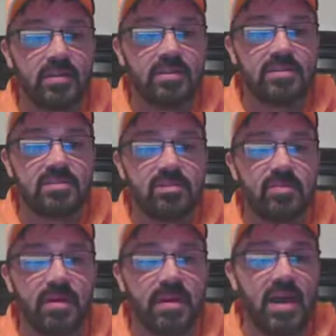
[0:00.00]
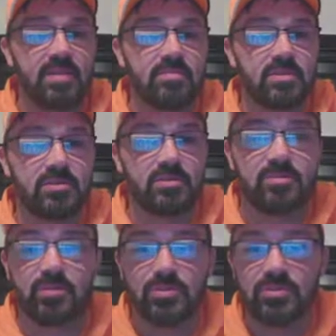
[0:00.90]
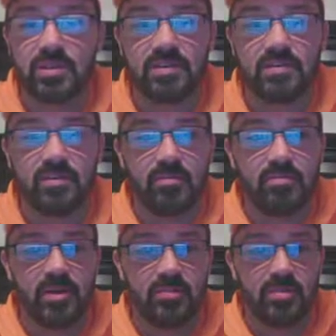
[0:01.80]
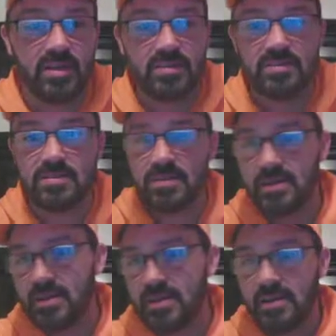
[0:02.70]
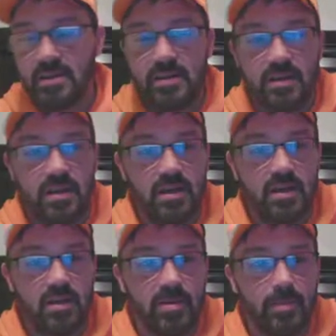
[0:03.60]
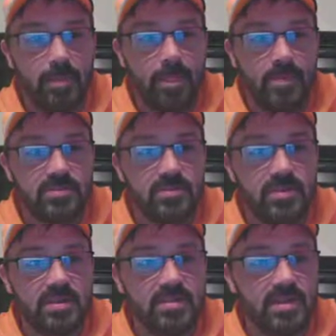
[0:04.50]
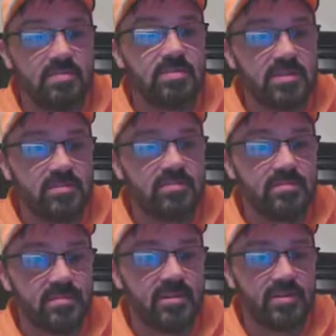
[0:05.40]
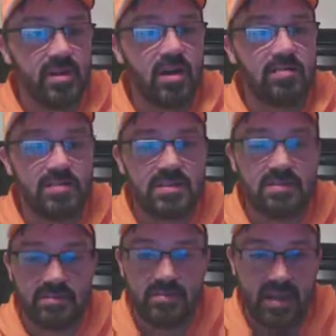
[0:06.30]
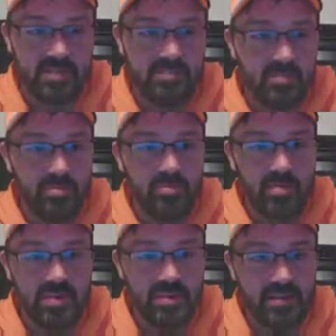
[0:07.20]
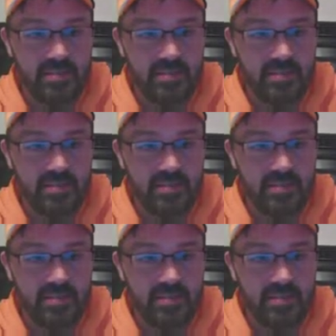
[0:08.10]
at least until my academy starts producing some better players. Um, so that's kind of been you know the off season has been pretty busy.